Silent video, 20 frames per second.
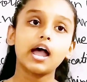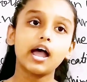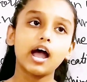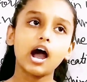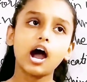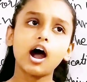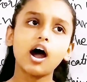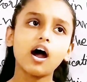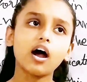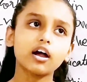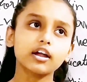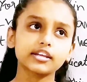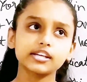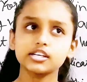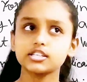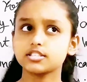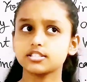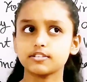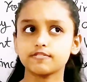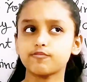
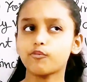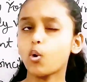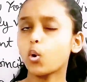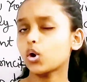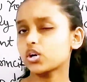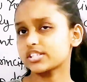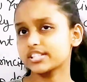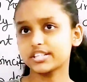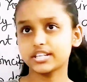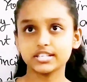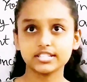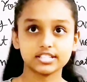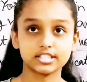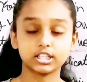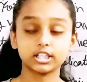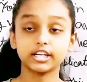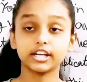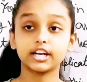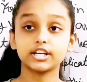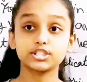because of course it is
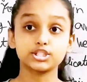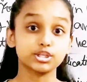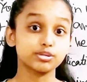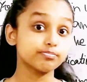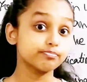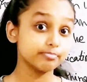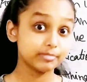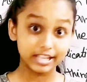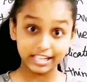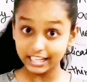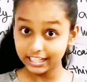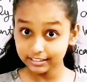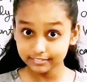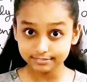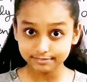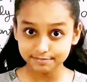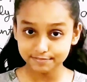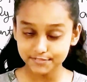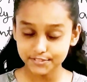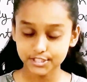clear to me,
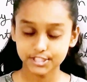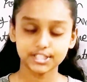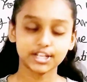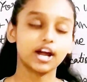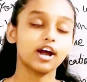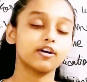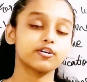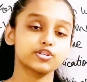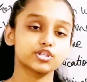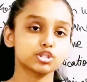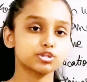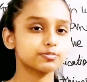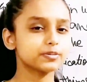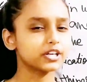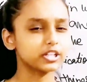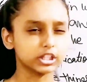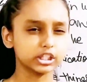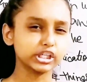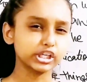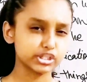so it should be
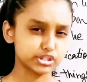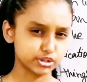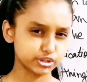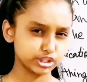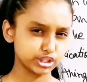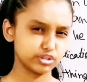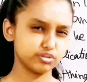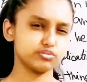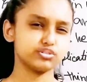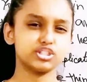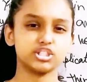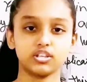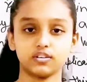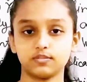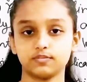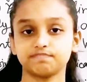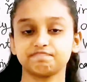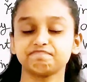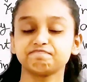clear to you too.